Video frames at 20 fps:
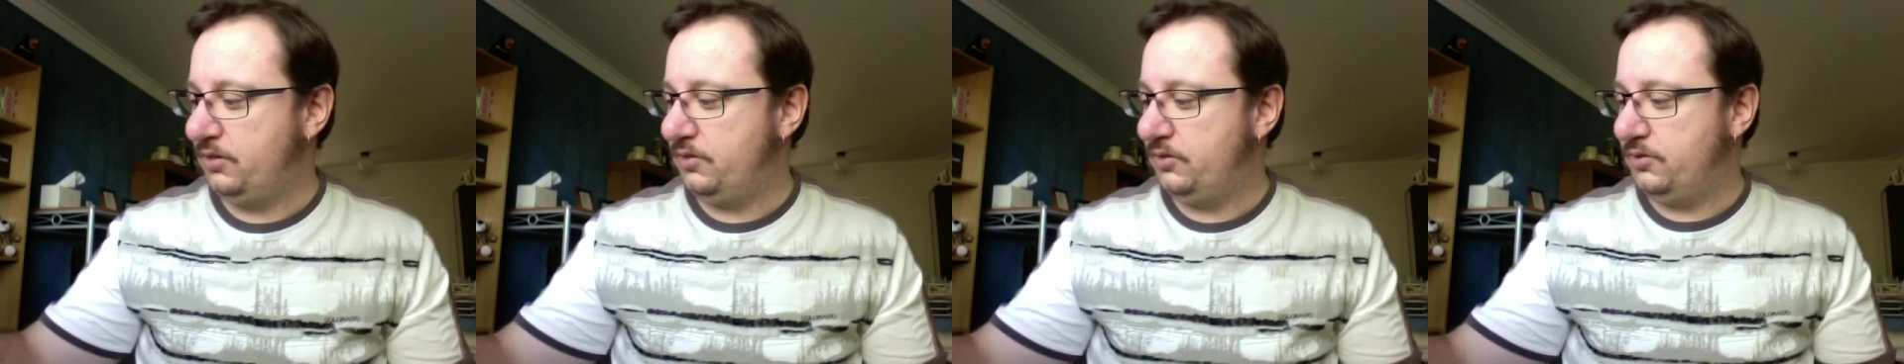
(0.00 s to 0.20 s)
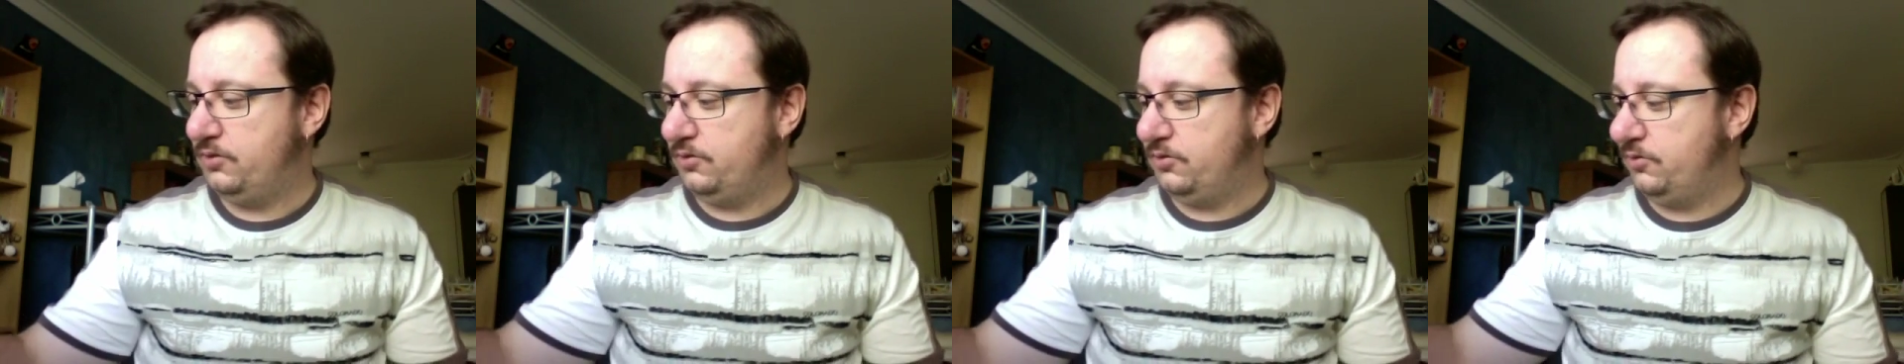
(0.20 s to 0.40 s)

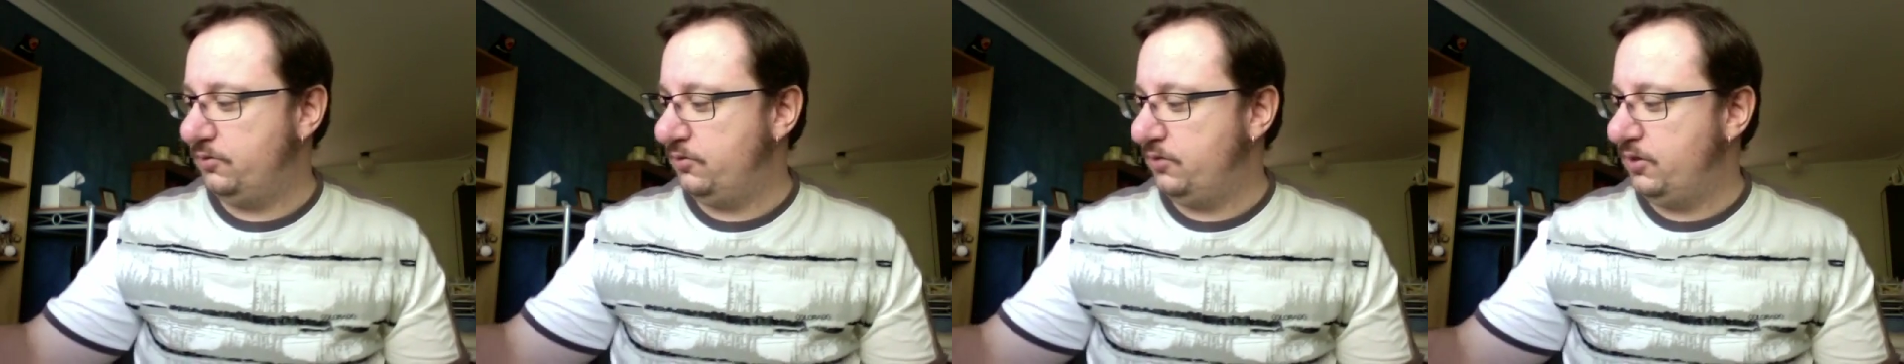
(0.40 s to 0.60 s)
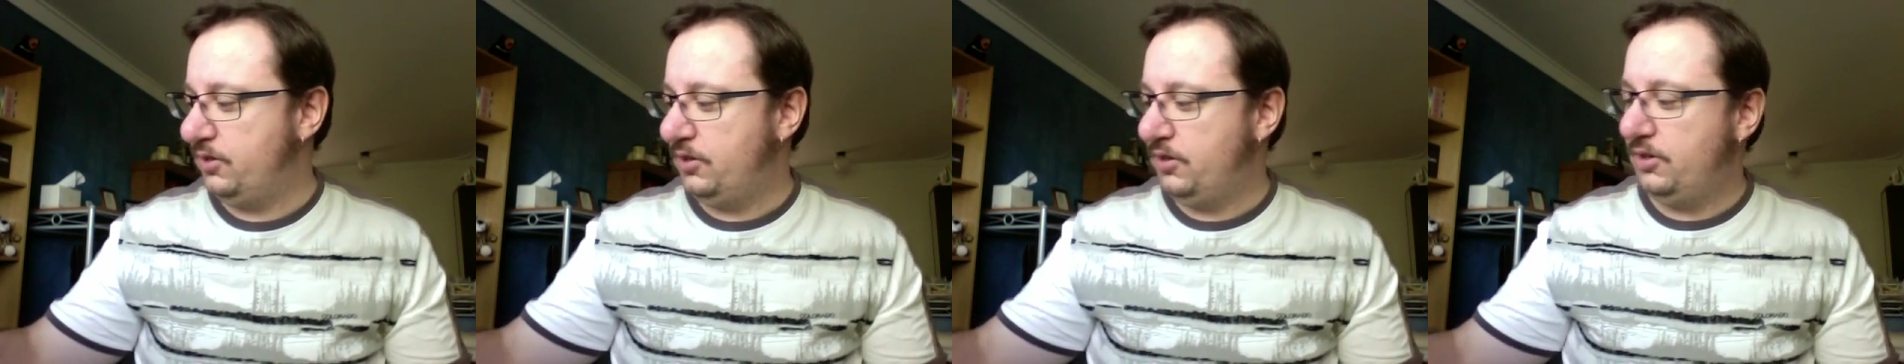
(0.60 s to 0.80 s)

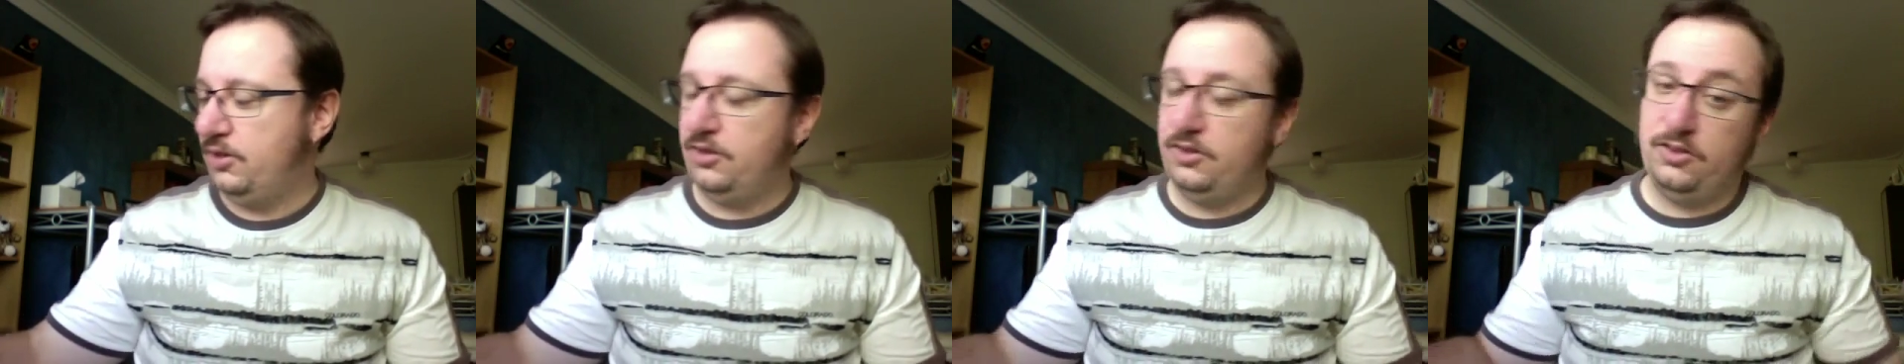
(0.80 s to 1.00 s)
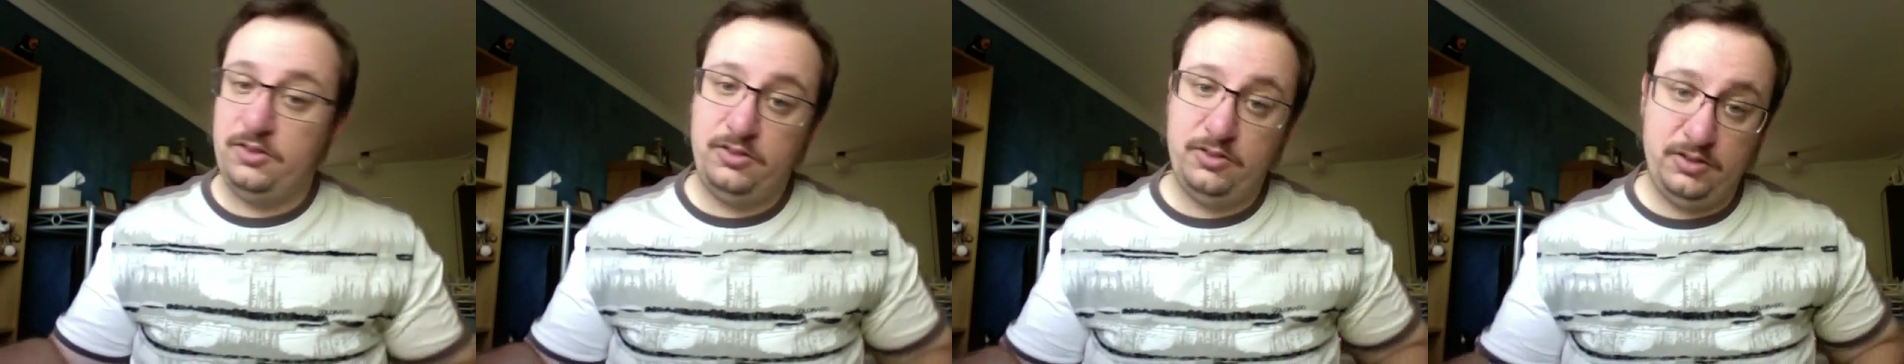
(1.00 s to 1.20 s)
So
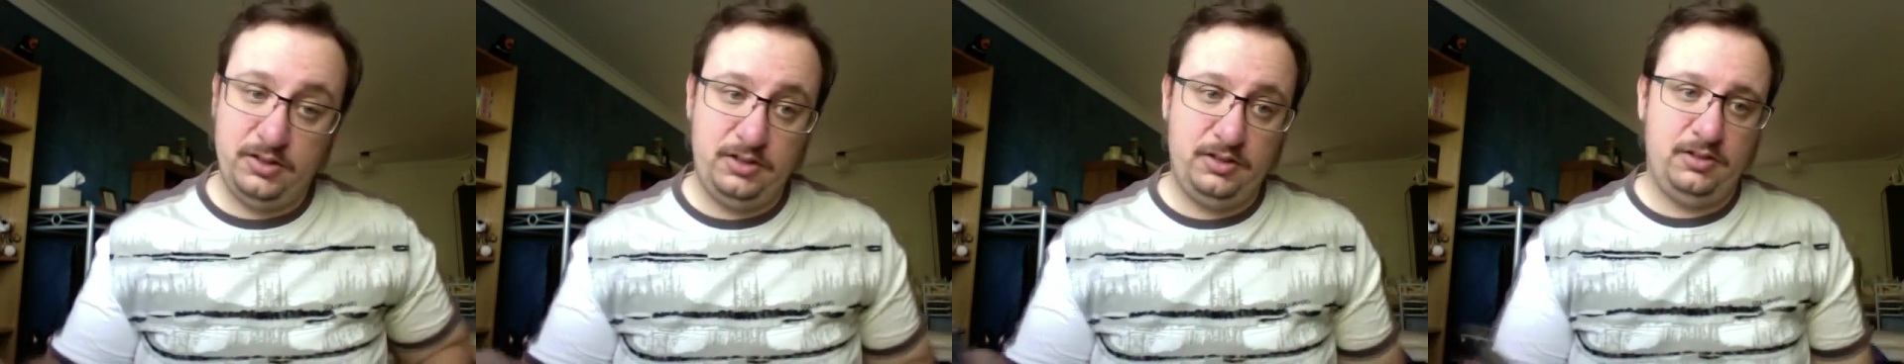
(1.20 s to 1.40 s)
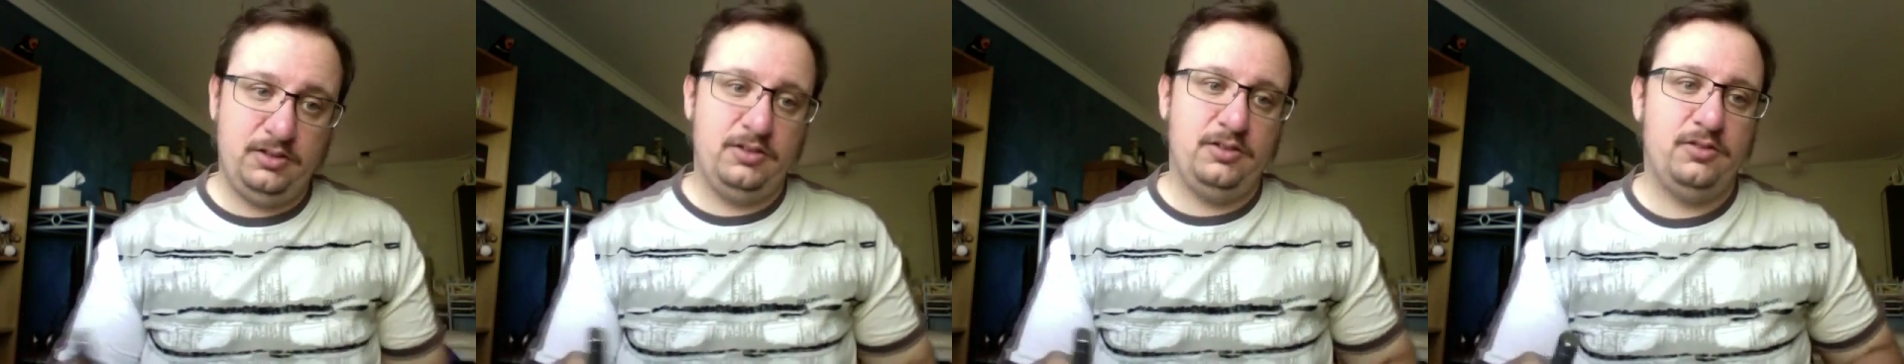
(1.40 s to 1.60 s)

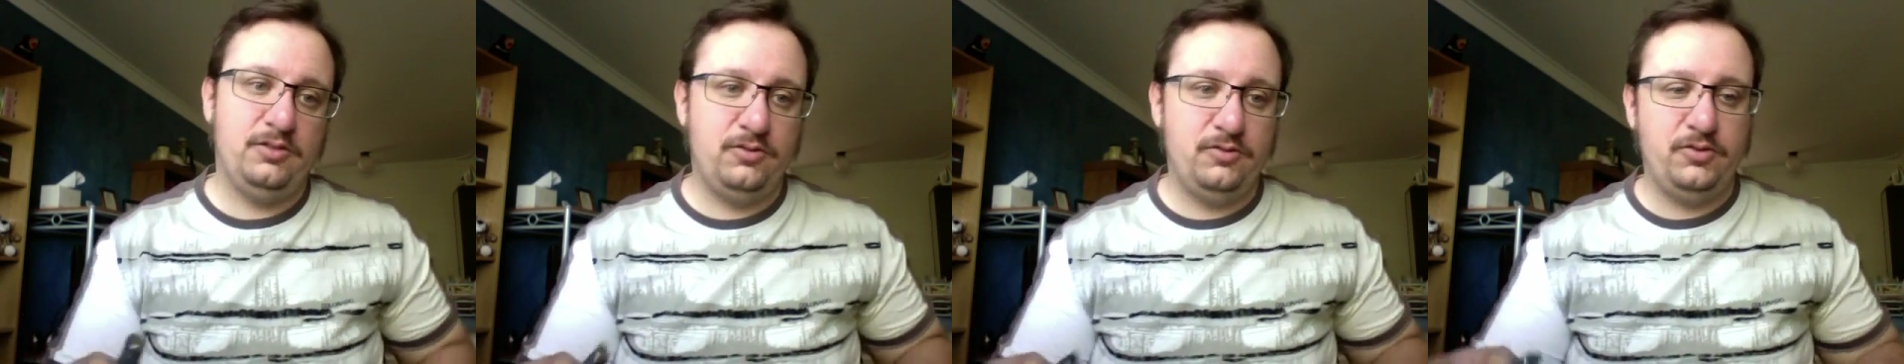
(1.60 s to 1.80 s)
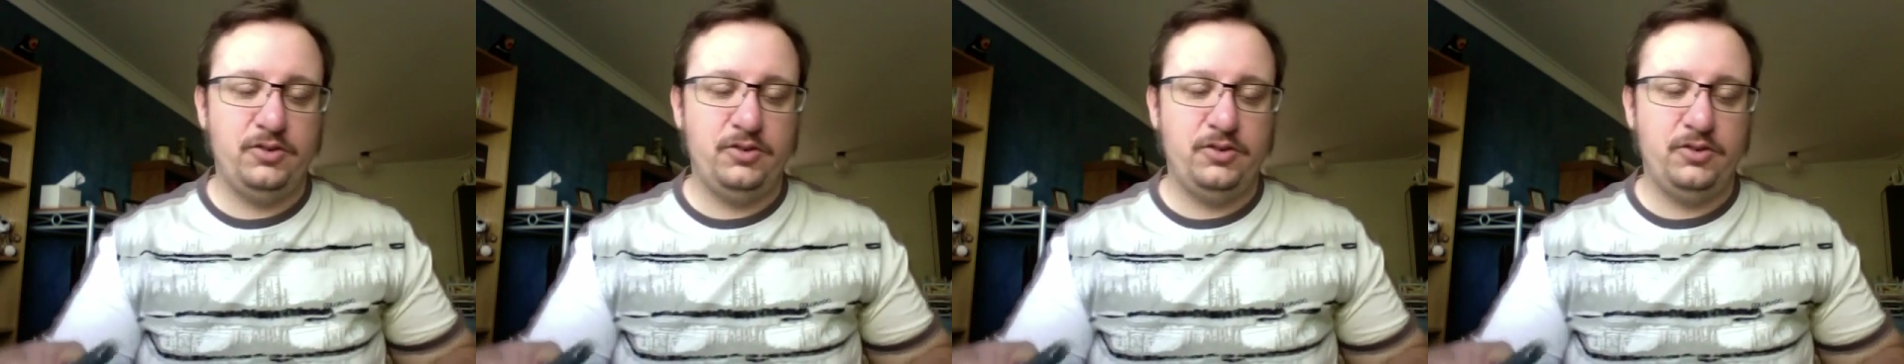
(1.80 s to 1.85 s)
the